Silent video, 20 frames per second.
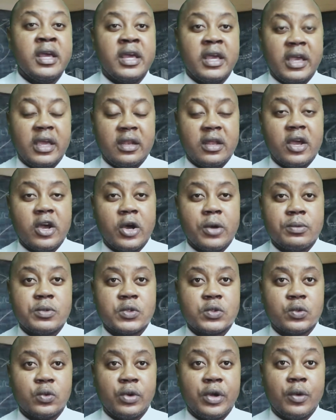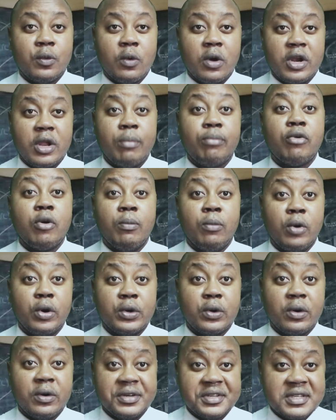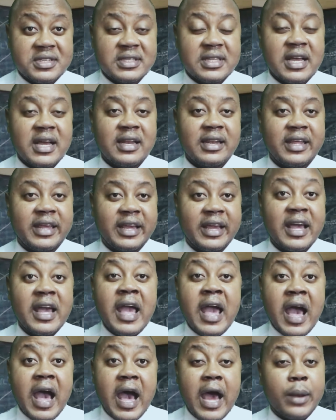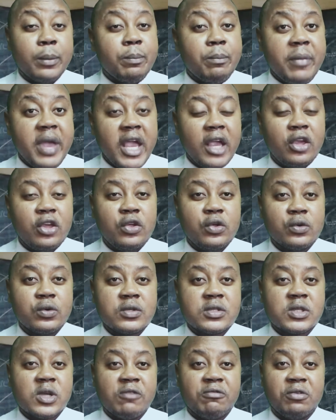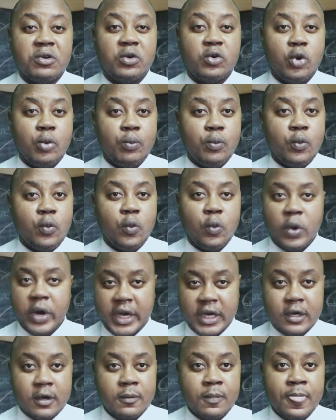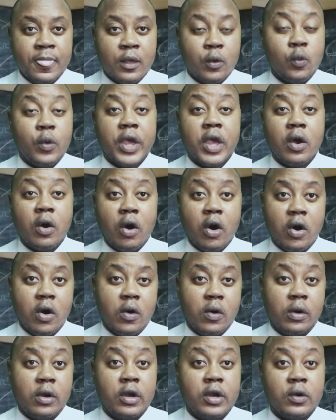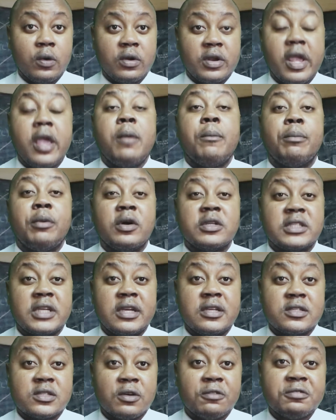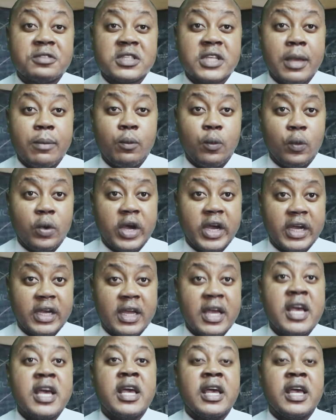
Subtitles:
It helps to equally promote understanding and make use of group work. We all know the importance of teamwork.